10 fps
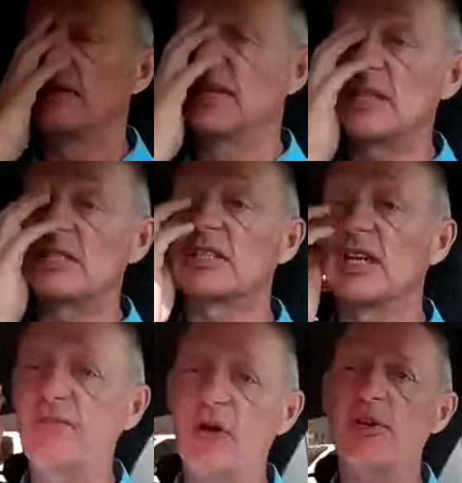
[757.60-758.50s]
This
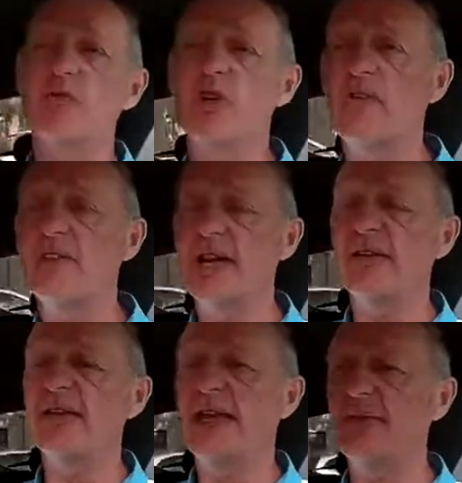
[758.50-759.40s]
road I'm driving
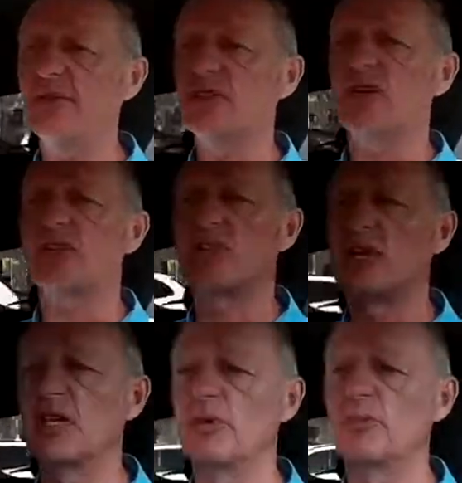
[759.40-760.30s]
down now, it's got
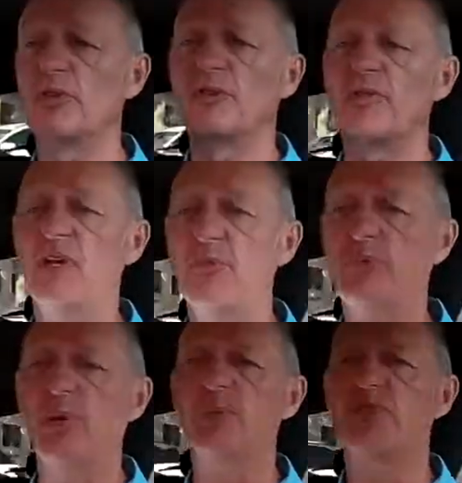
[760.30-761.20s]
a number of
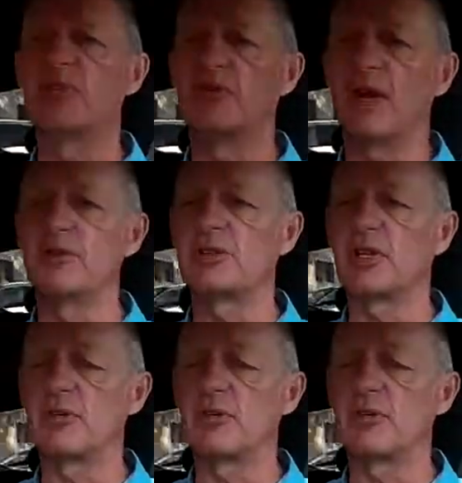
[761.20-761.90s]
bumps in the road,